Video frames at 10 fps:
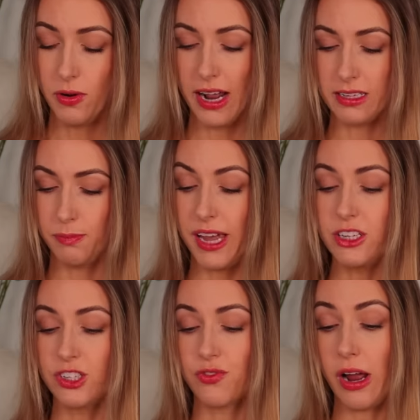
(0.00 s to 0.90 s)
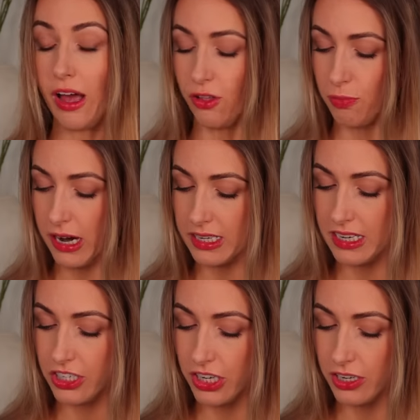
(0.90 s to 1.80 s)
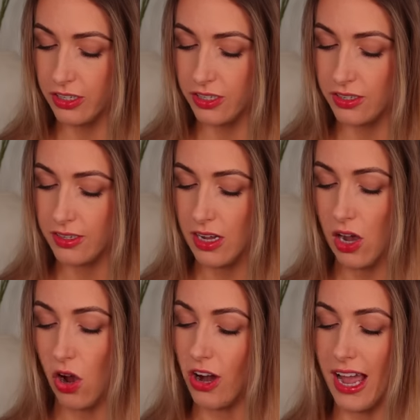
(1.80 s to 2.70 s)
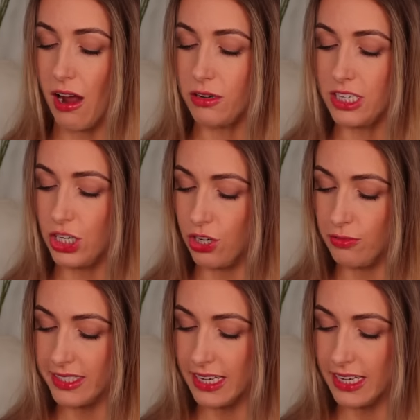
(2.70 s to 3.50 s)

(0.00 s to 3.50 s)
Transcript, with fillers: Oh, it has pages for health practitioners on how to use